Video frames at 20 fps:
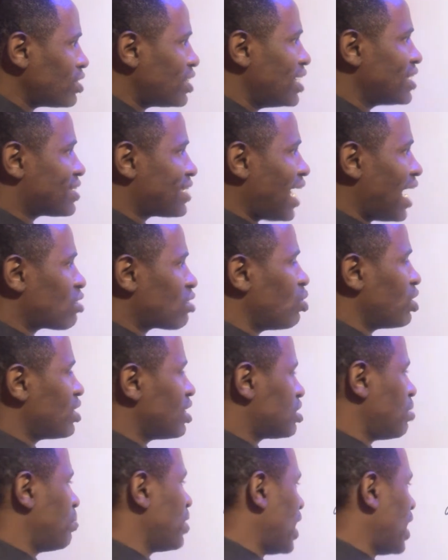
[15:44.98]
is actually
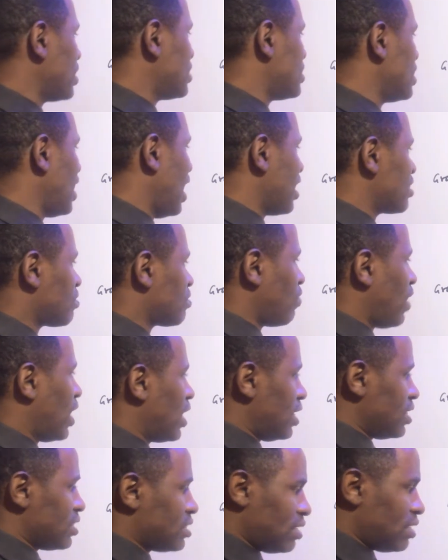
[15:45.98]
the similarity as
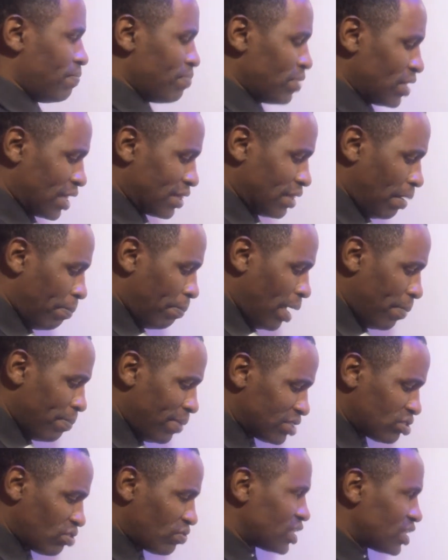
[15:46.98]
far as the
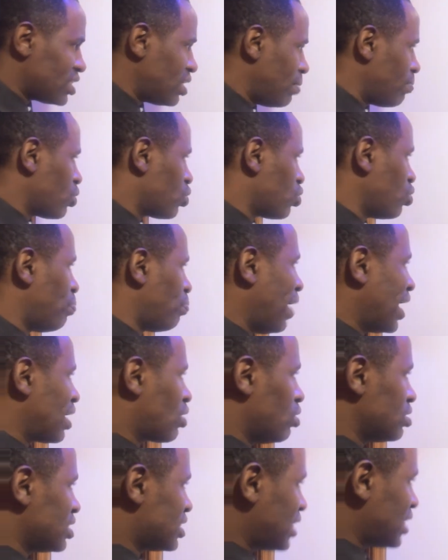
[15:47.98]
members of the same group are
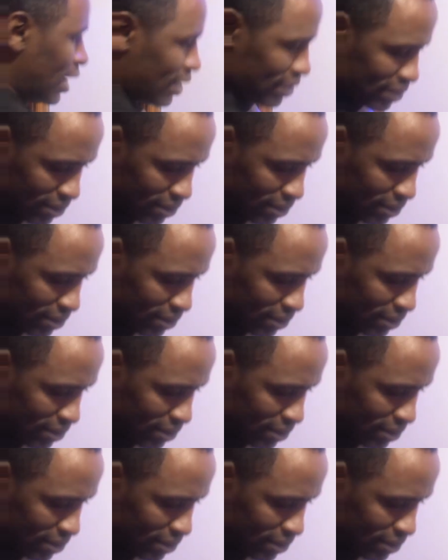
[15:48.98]
concerned?